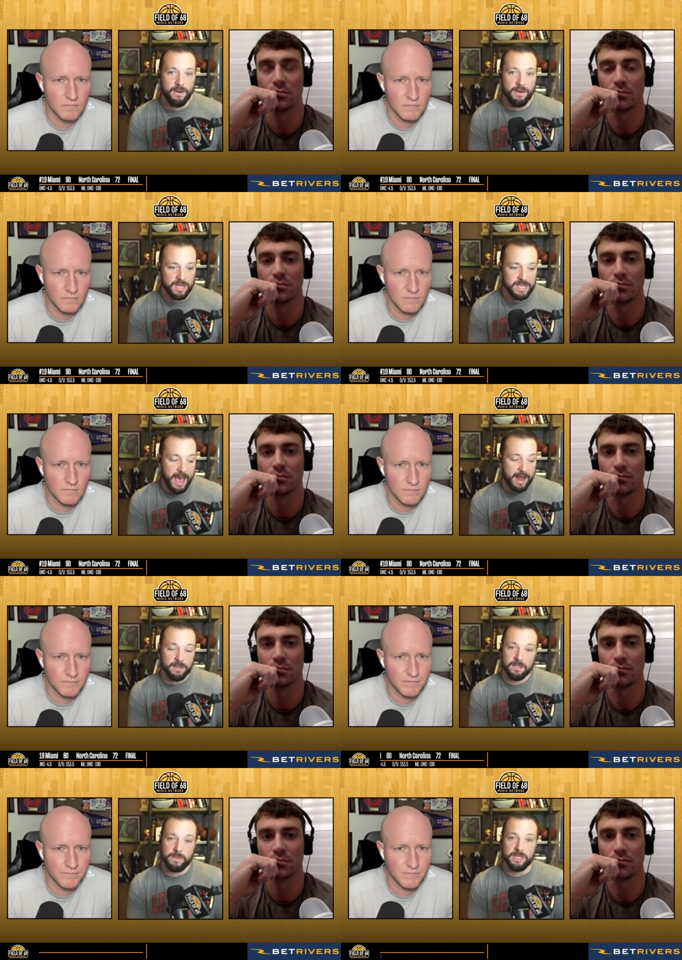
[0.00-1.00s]
Speaker 1: the
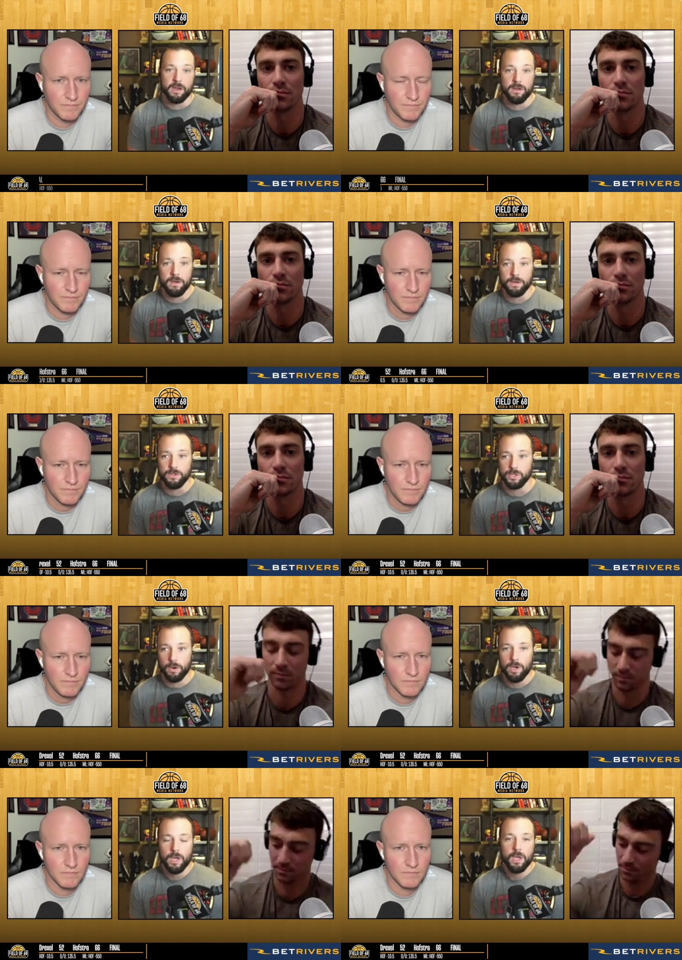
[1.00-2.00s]
talent to be that good.
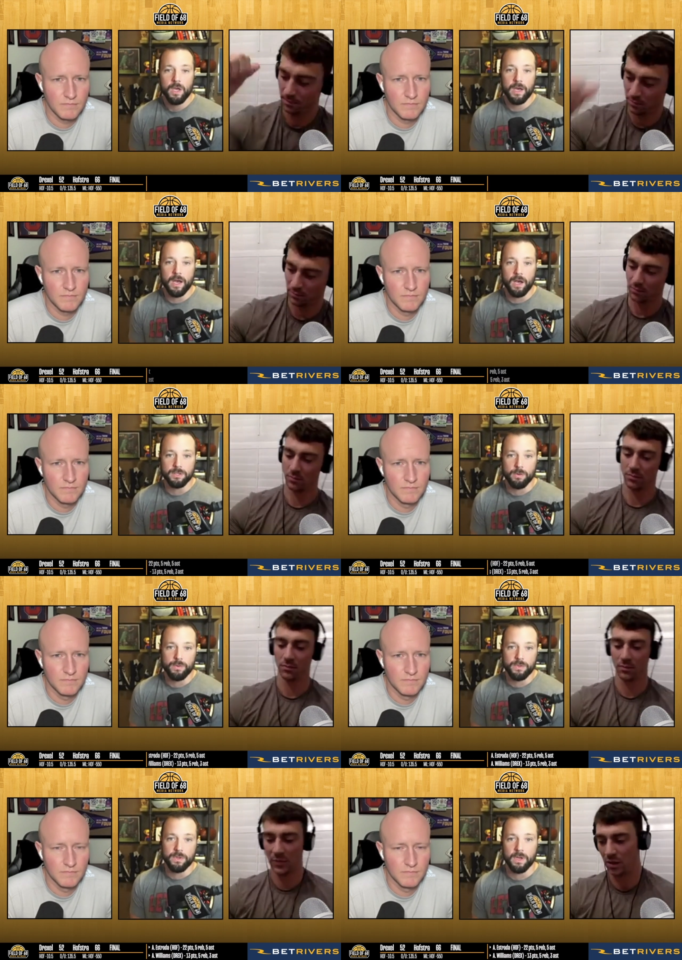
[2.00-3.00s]
So uh, I'll start
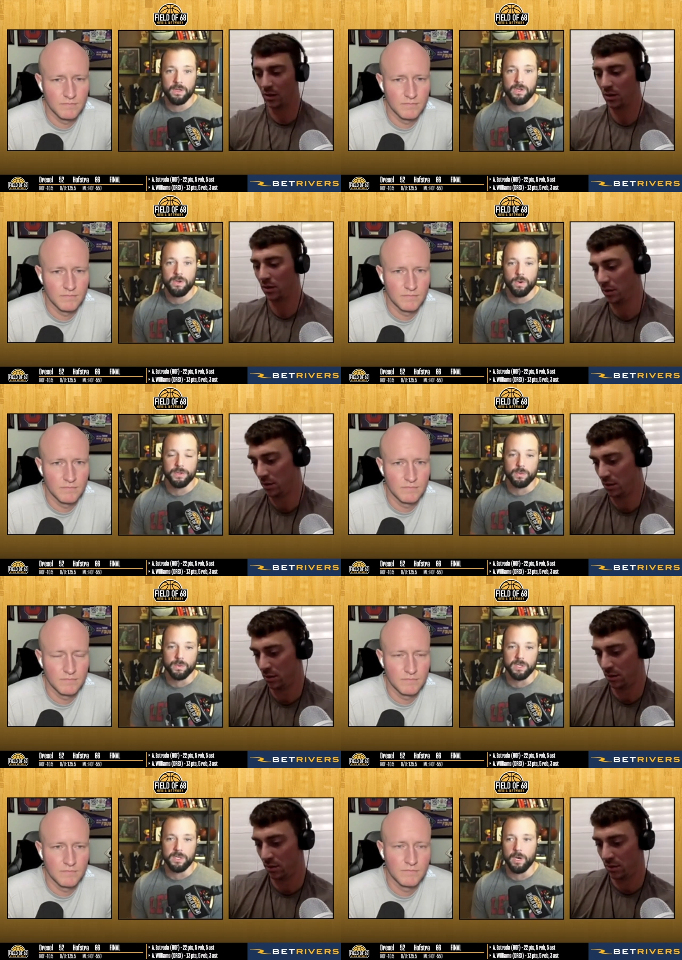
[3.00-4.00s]
with uh, you on this one,
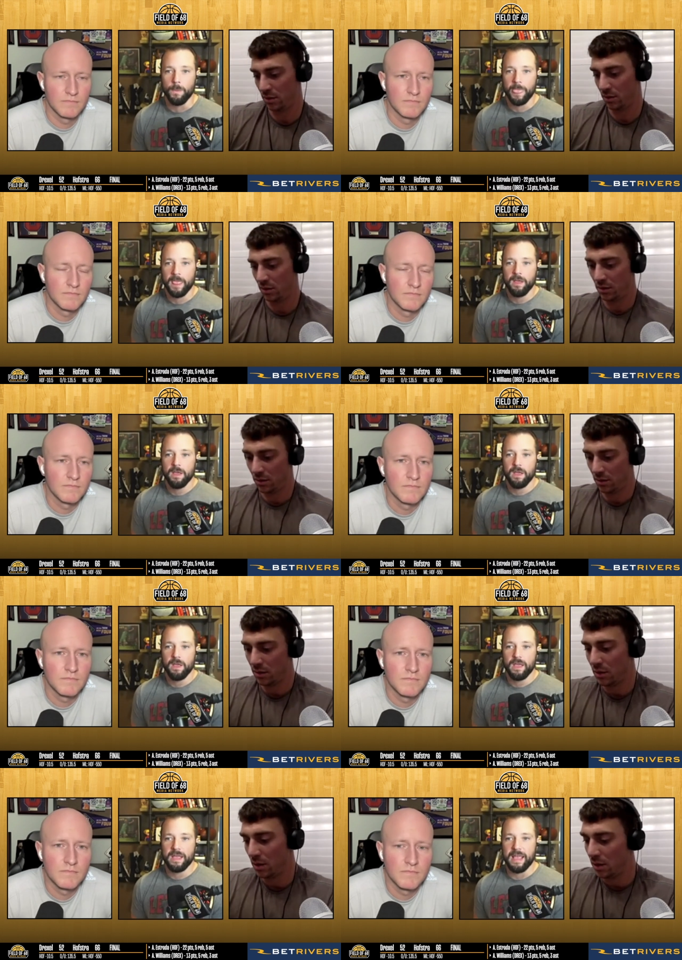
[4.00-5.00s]
Tio.
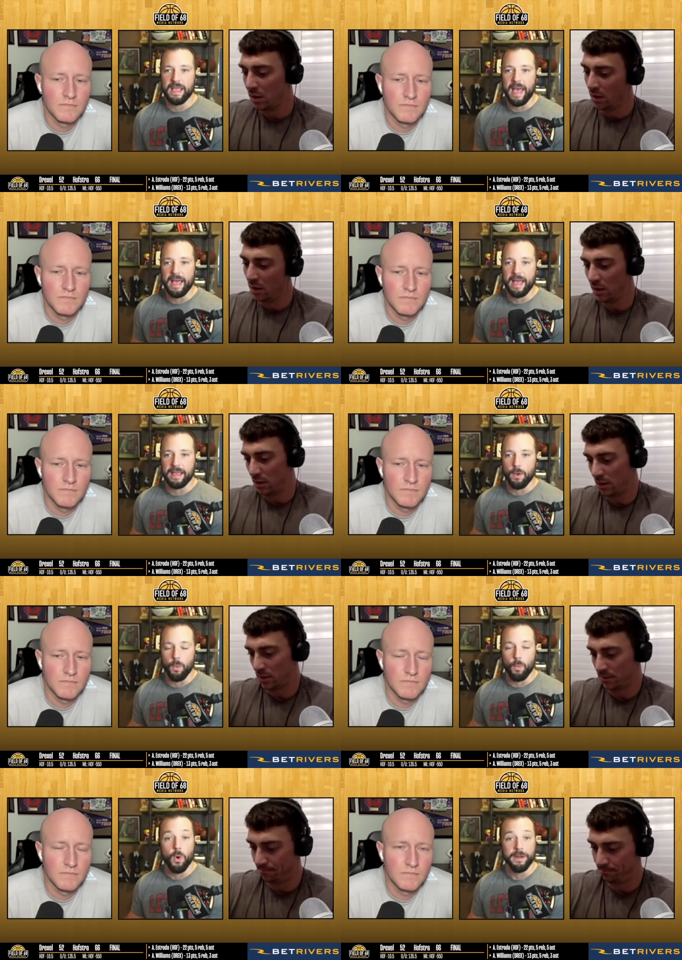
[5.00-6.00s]
I,
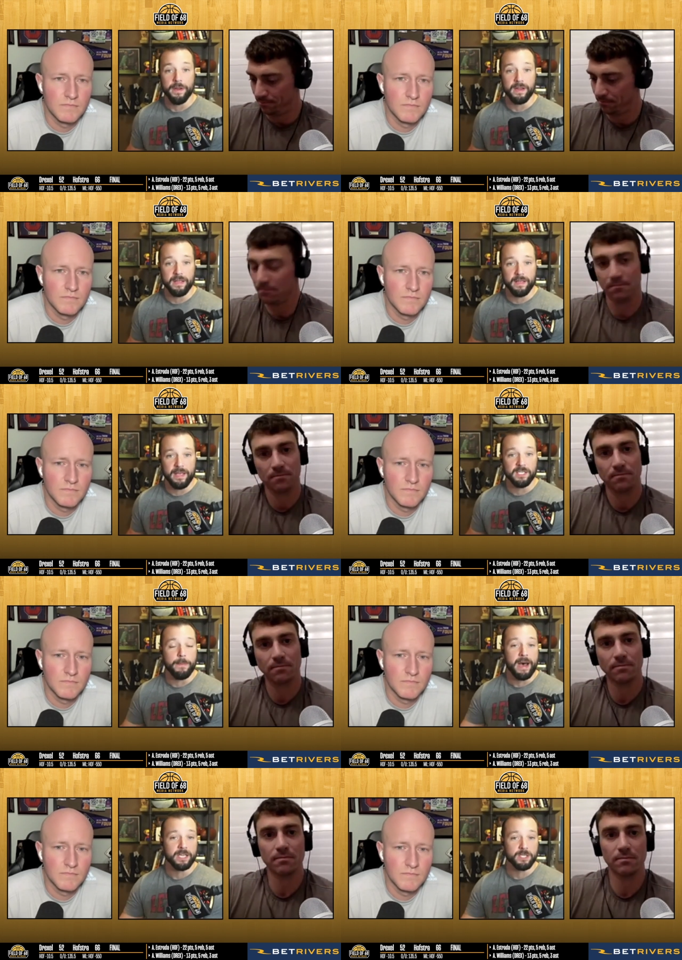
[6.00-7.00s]
one, is it
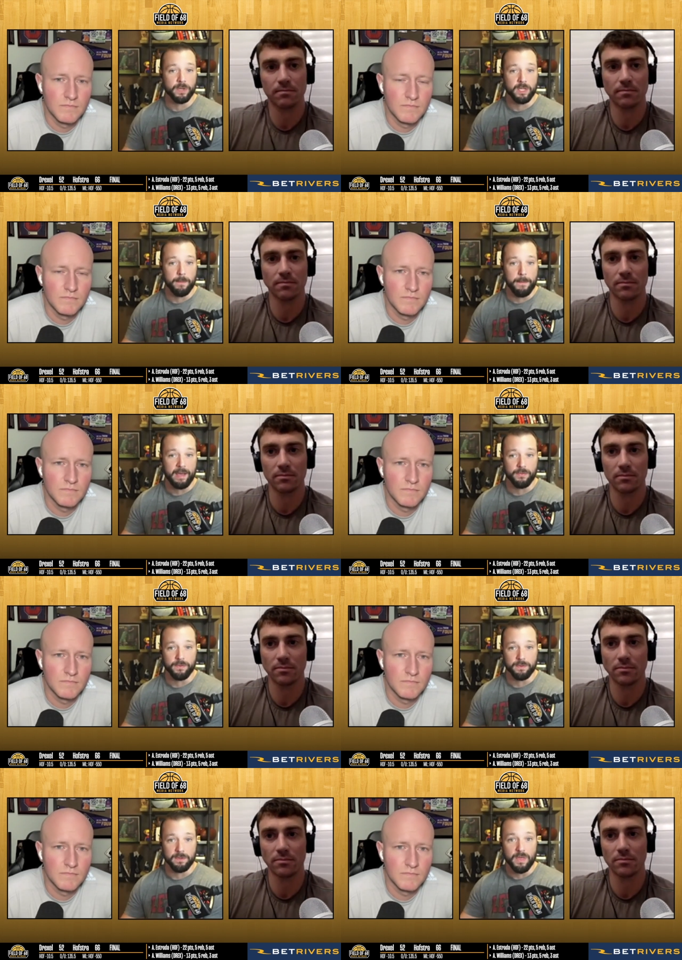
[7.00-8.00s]
possible to get back
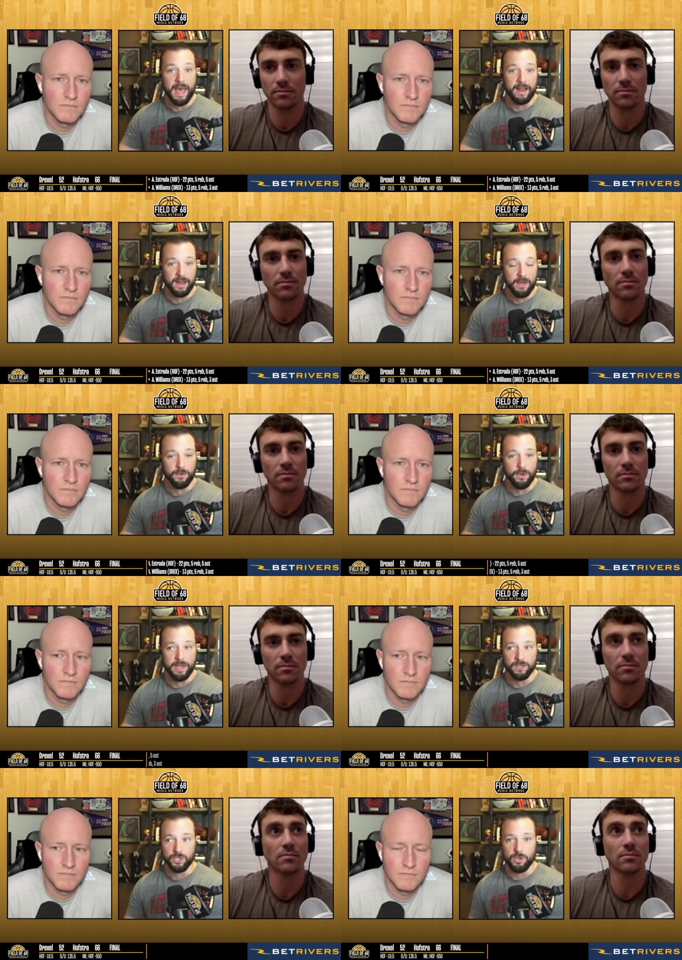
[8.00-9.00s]
to that level?
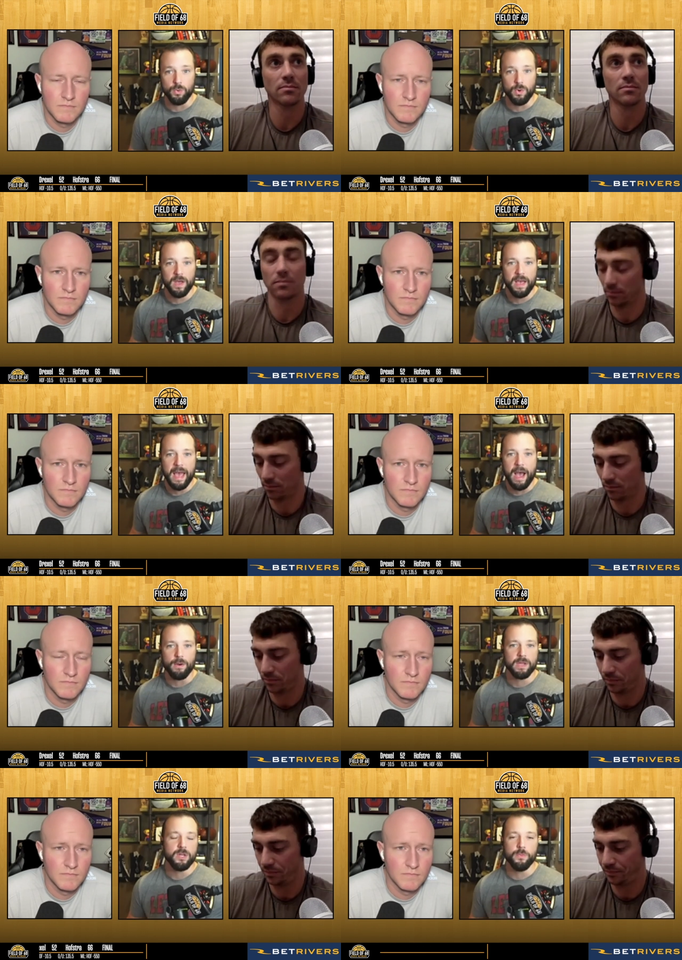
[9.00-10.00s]
And two, how
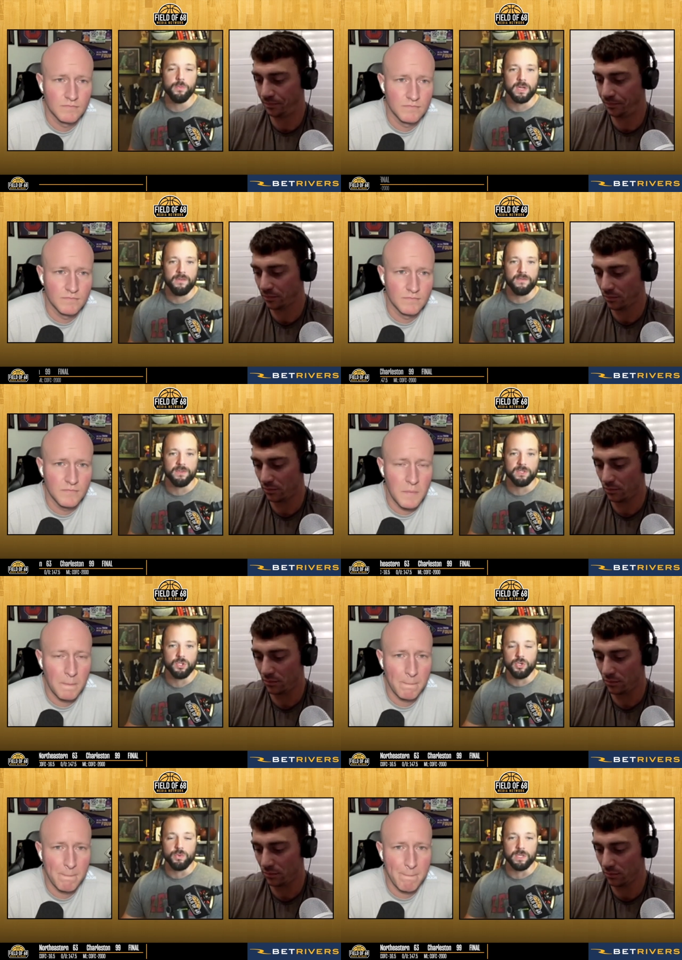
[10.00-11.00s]
can Hubert Davis
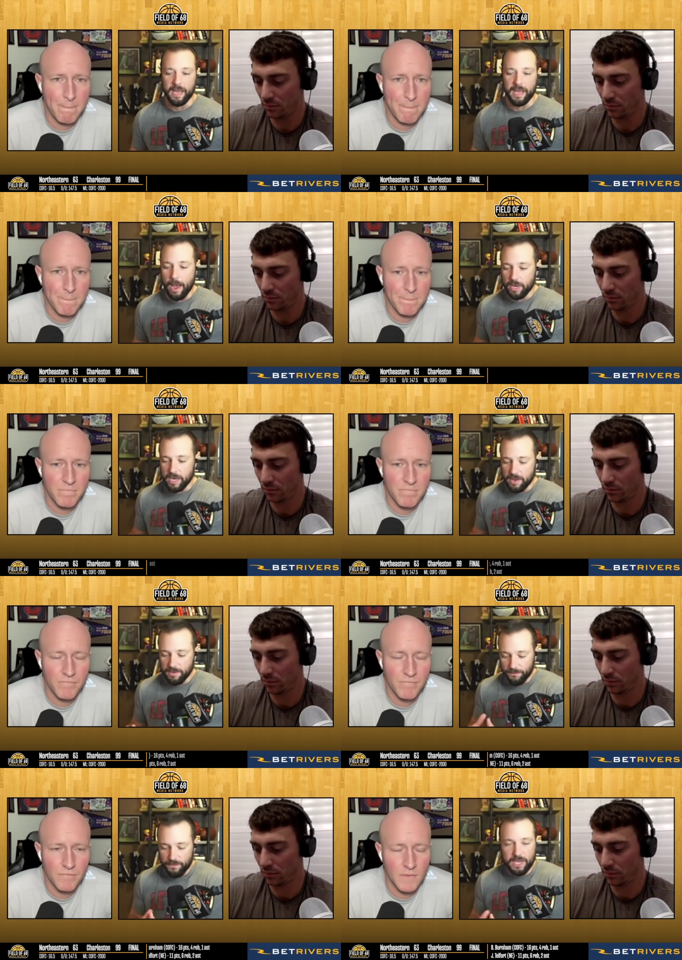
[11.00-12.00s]
do this? Like, how can he
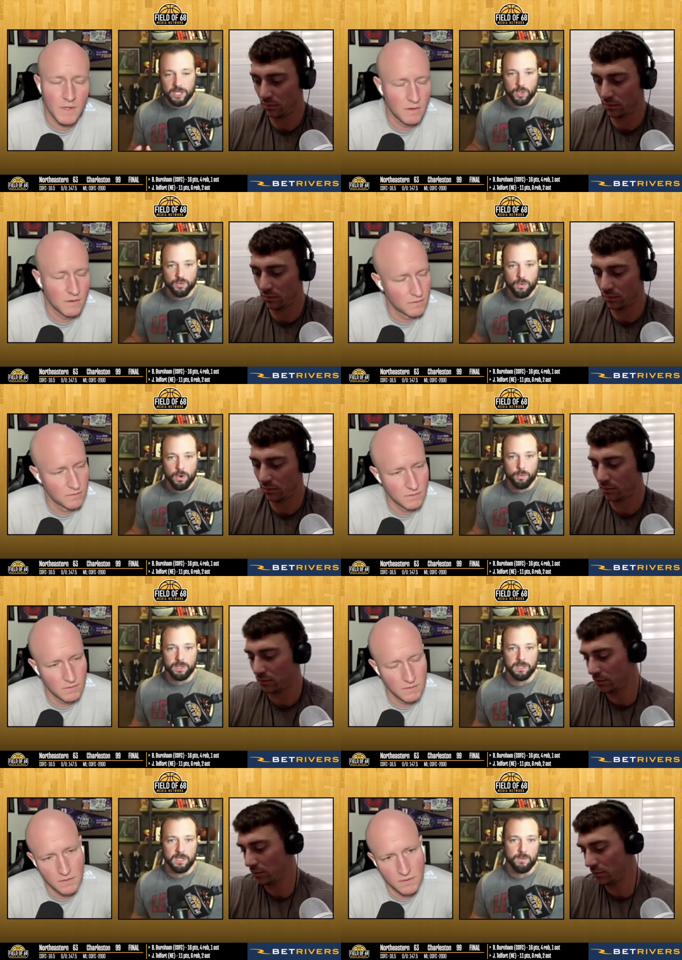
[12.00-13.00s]
fix what's wrong with
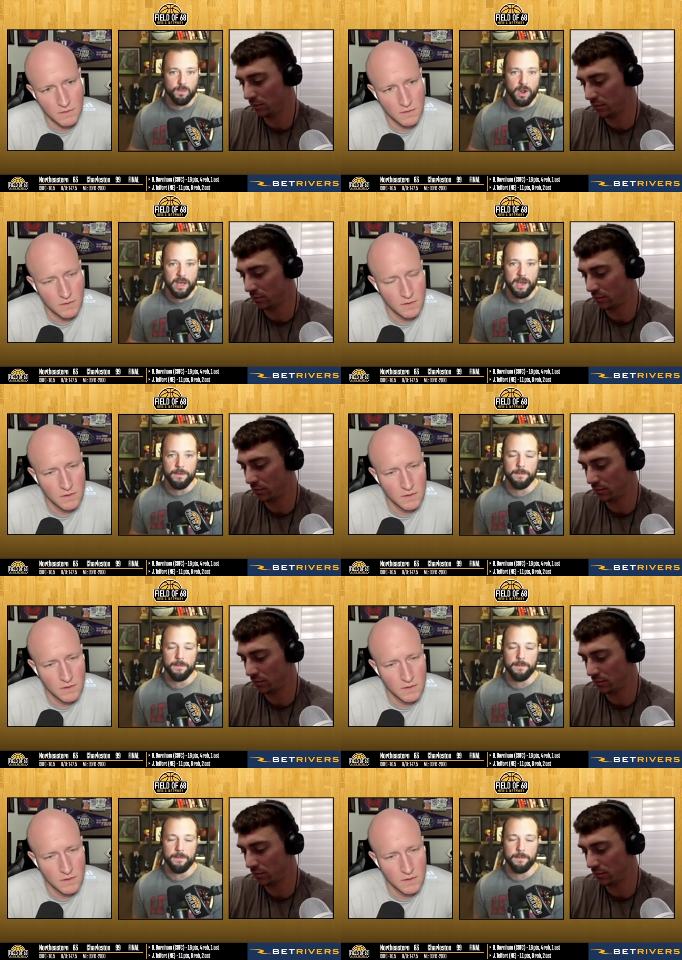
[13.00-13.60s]
this team right now?